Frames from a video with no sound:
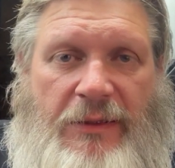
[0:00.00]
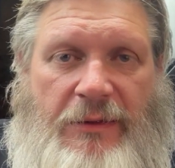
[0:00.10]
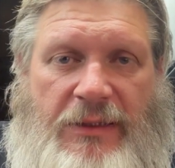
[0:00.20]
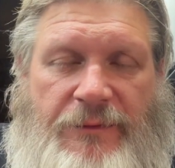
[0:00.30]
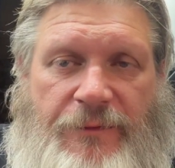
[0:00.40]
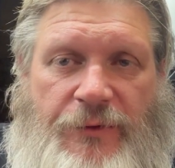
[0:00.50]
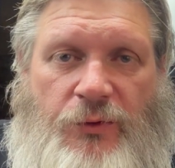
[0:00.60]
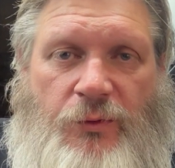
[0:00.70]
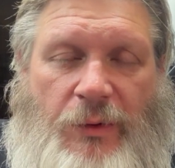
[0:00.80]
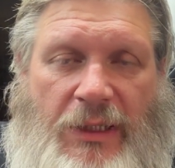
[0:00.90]

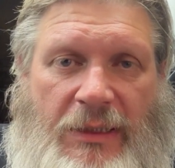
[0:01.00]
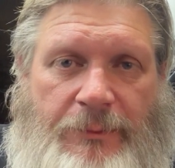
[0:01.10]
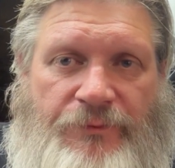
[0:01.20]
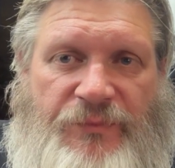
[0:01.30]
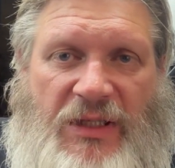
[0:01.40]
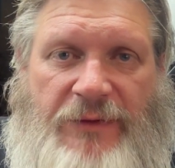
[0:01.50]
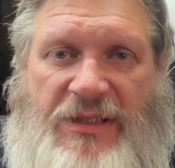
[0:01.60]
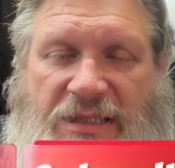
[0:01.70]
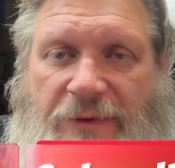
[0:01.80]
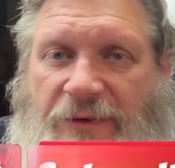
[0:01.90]
If
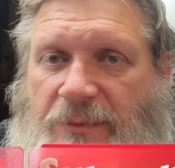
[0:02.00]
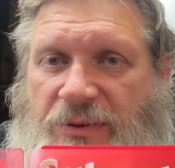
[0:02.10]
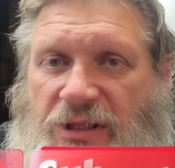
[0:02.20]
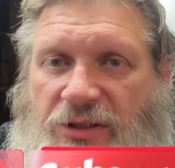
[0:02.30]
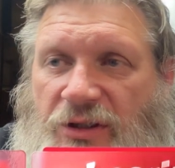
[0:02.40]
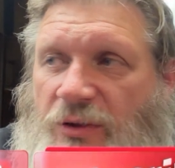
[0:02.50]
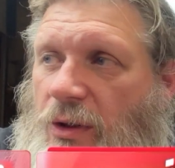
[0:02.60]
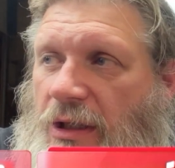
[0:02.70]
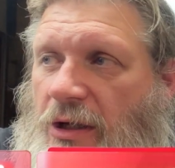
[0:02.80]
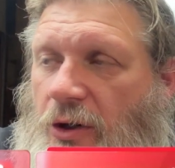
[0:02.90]
there's anything in particular you
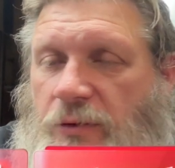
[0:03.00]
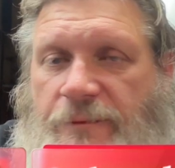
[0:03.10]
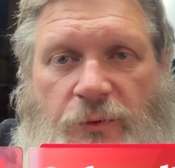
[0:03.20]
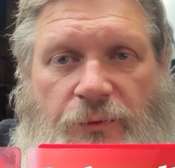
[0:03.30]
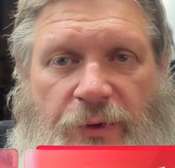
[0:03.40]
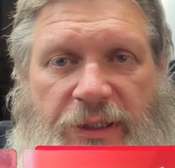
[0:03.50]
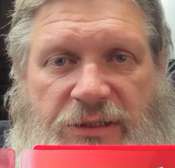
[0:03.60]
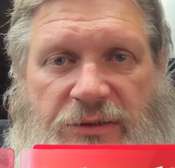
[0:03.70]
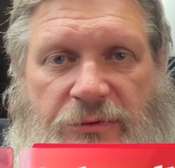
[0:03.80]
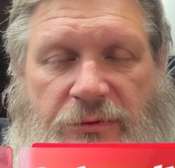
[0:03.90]
want to know, feel free
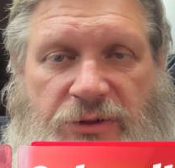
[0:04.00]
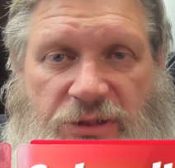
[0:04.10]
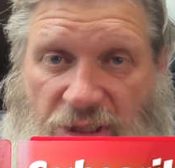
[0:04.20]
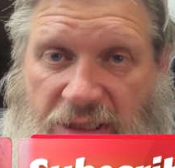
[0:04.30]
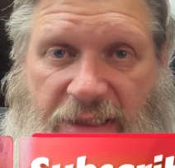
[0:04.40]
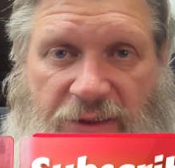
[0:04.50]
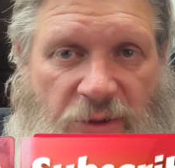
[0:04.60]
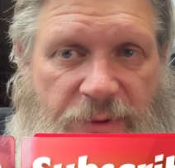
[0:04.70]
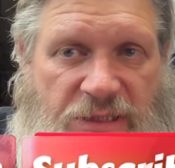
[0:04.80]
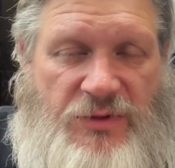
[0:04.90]
to just chuck that in the
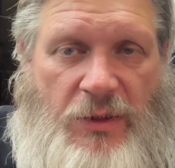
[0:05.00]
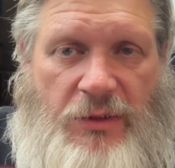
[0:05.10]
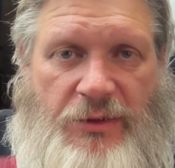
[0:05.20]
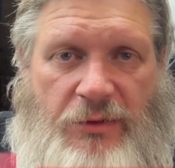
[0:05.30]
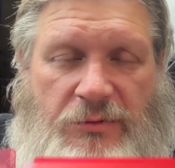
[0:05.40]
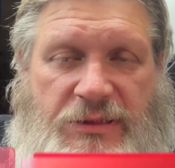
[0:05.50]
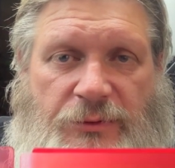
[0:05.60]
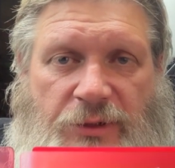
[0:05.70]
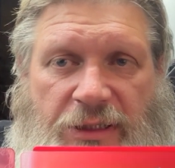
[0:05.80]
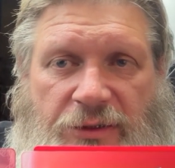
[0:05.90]
comments as well, and I'll see
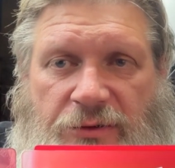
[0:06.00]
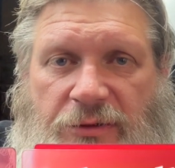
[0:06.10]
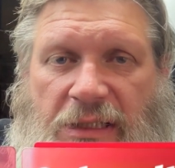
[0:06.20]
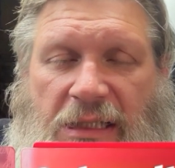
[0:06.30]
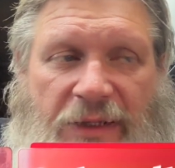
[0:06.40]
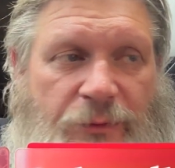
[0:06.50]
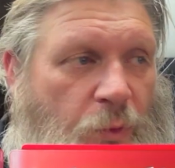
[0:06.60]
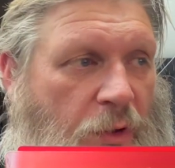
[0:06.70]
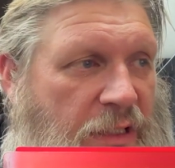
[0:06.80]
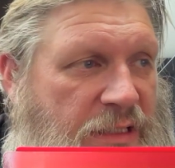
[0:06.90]
what I can do.
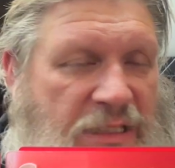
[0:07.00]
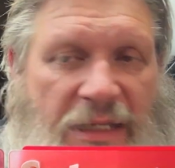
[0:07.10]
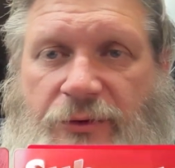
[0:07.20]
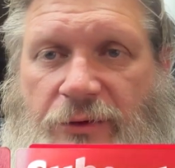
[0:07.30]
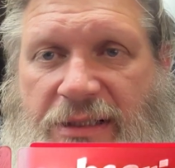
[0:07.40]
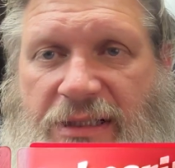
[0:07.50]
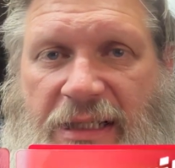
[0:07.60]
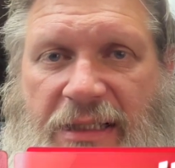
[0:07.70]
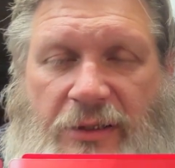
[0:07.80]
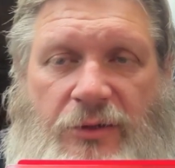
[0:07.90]
Otherwise, have a great
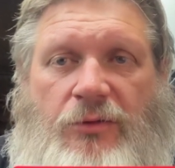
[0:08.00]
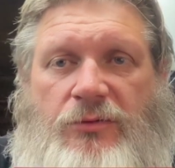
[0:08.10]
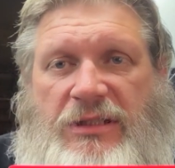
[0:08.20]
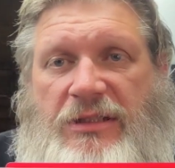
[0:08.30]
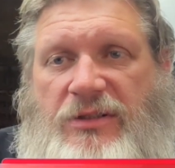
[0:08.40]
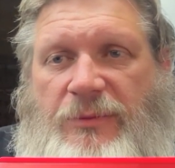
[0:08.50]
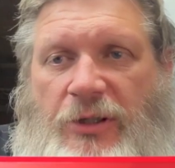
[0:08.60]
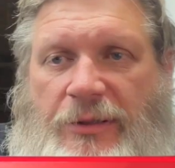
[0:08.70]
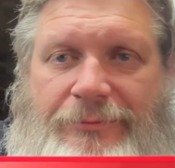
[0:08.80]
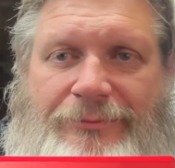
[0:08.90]
day, and I'll see you
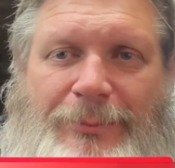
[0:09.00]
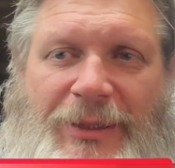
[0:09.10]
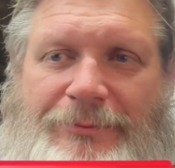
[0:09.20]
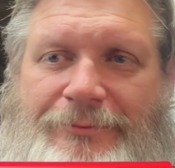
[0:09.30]
tomorrow. Bye.